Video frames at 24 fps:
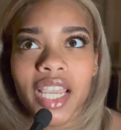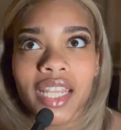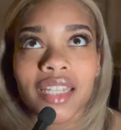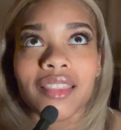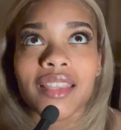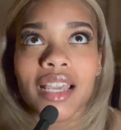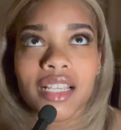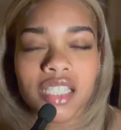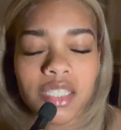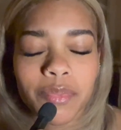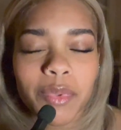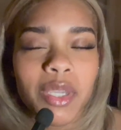
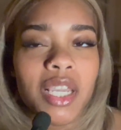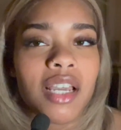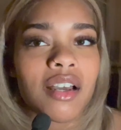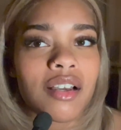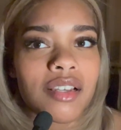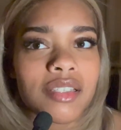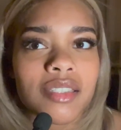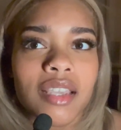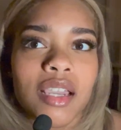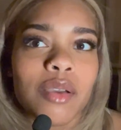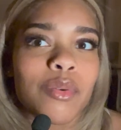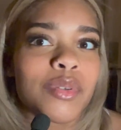And that's
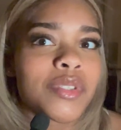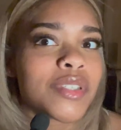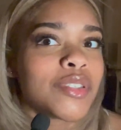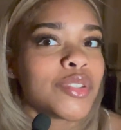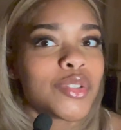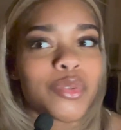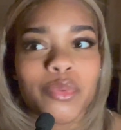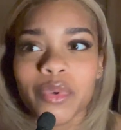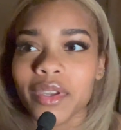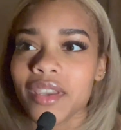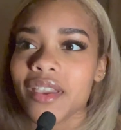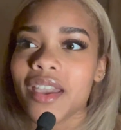because I wasn't
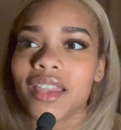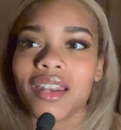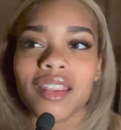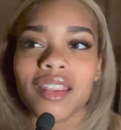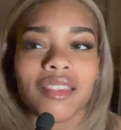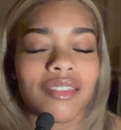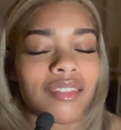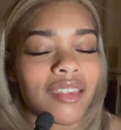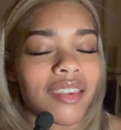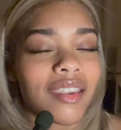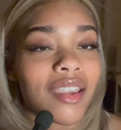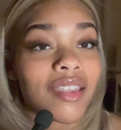doing
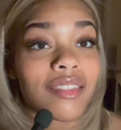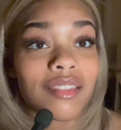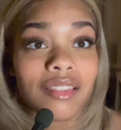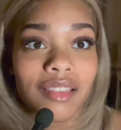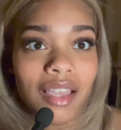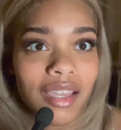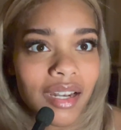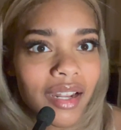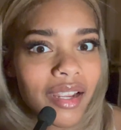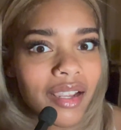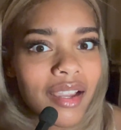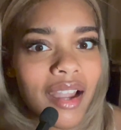anything
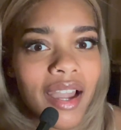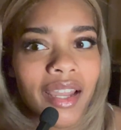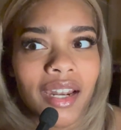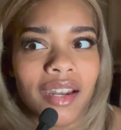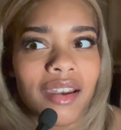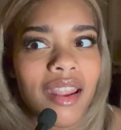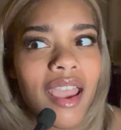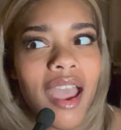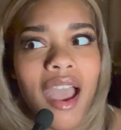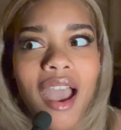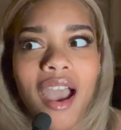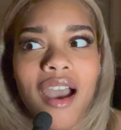athletic. I didn't
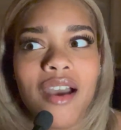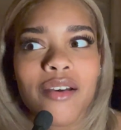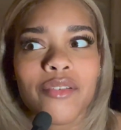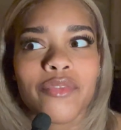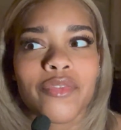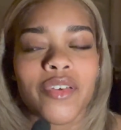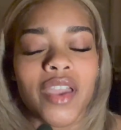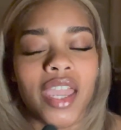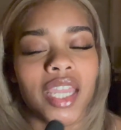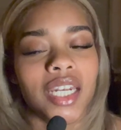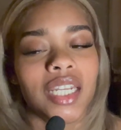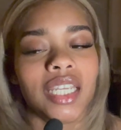have
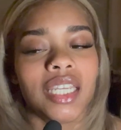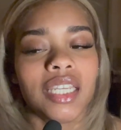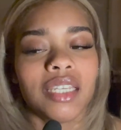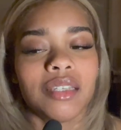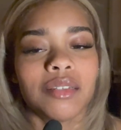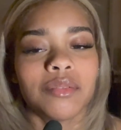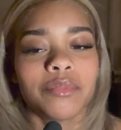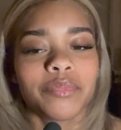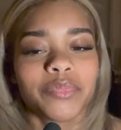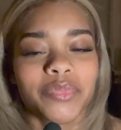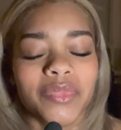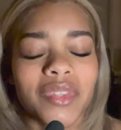
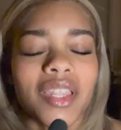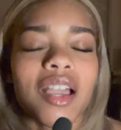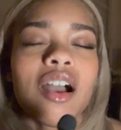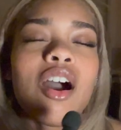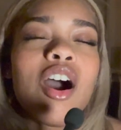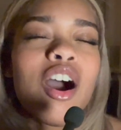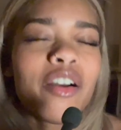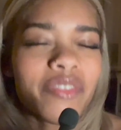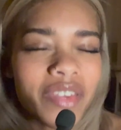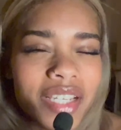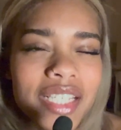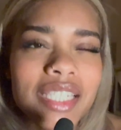any.
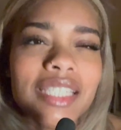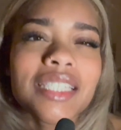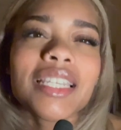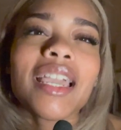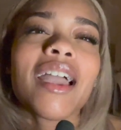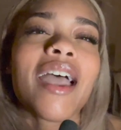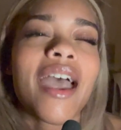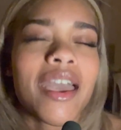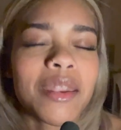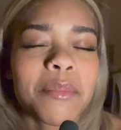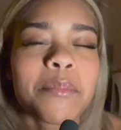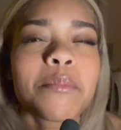Obviously, I
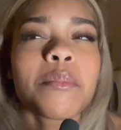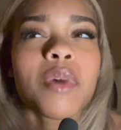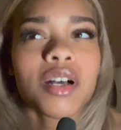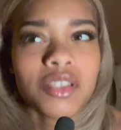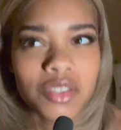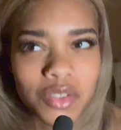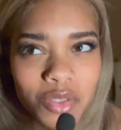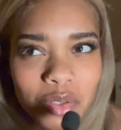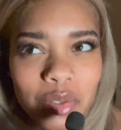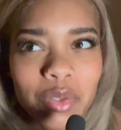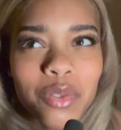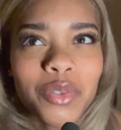had
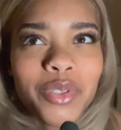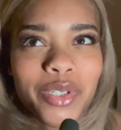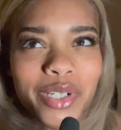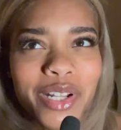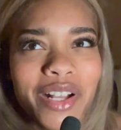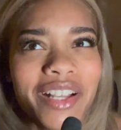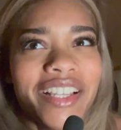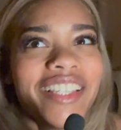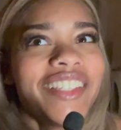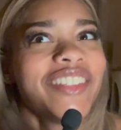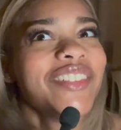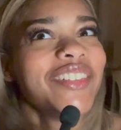muscle.
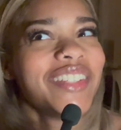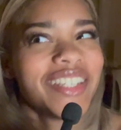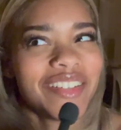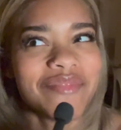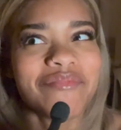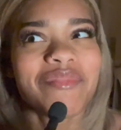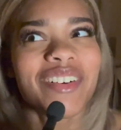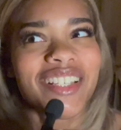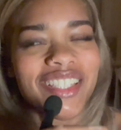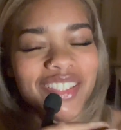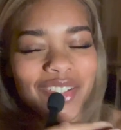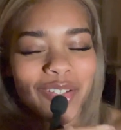You need
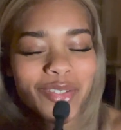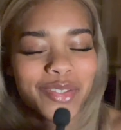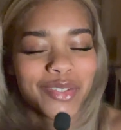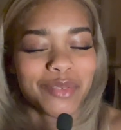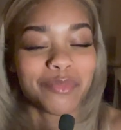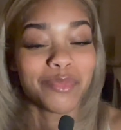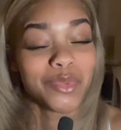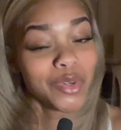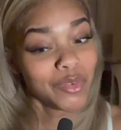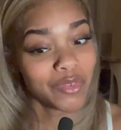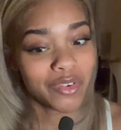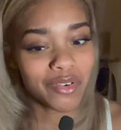muscle to
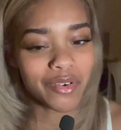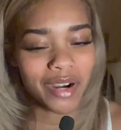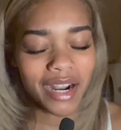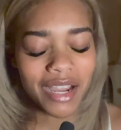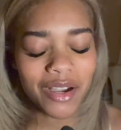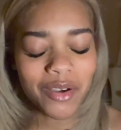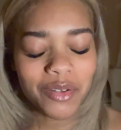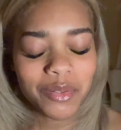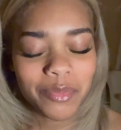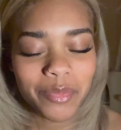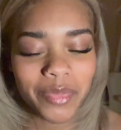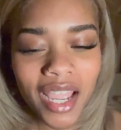move
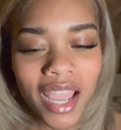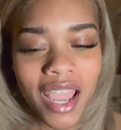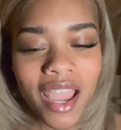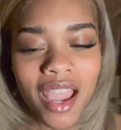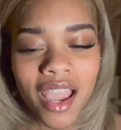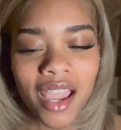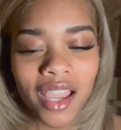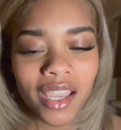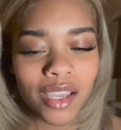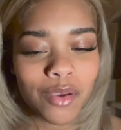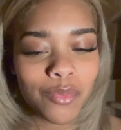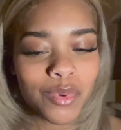around.
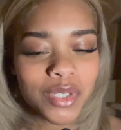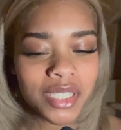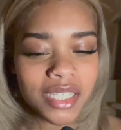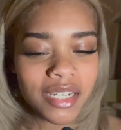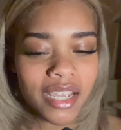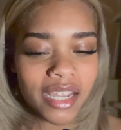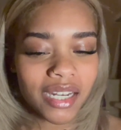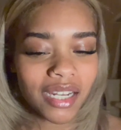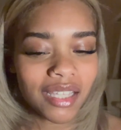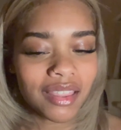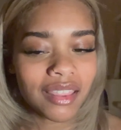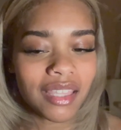It wasn't
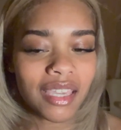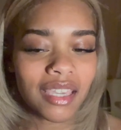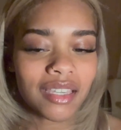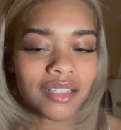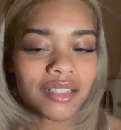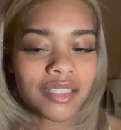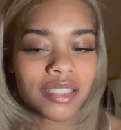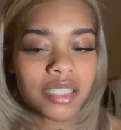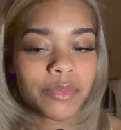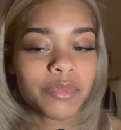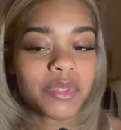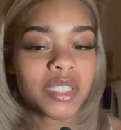anything
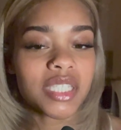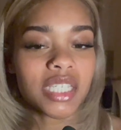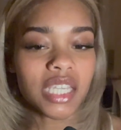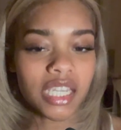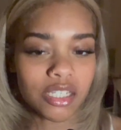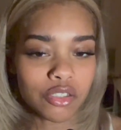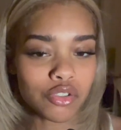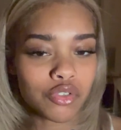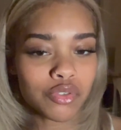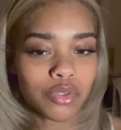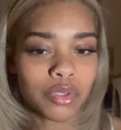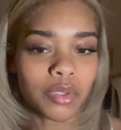
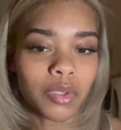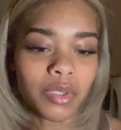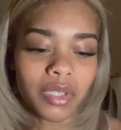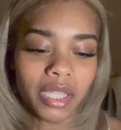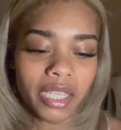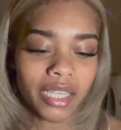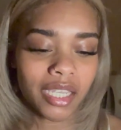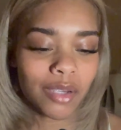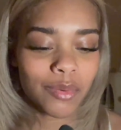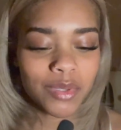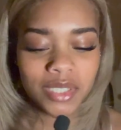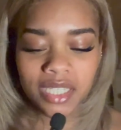substantial.
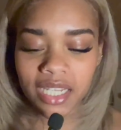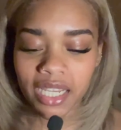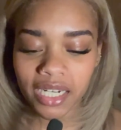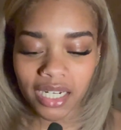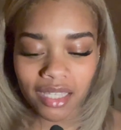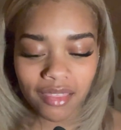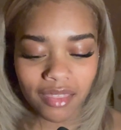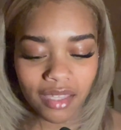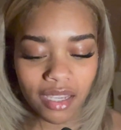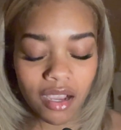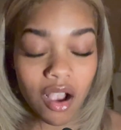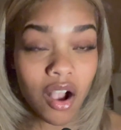Like, it wasn't
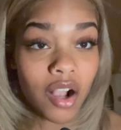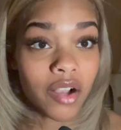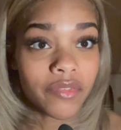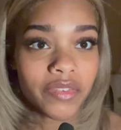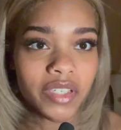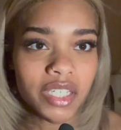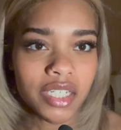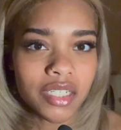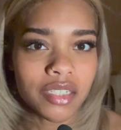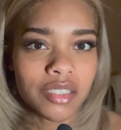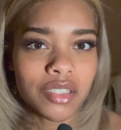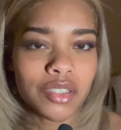anything
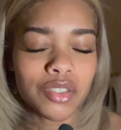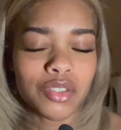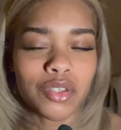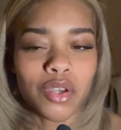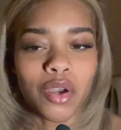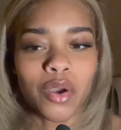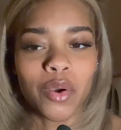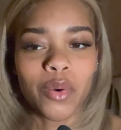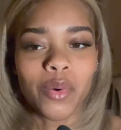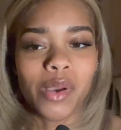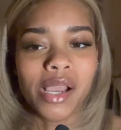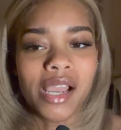obvious.
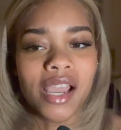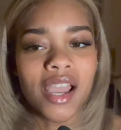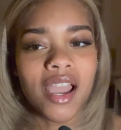So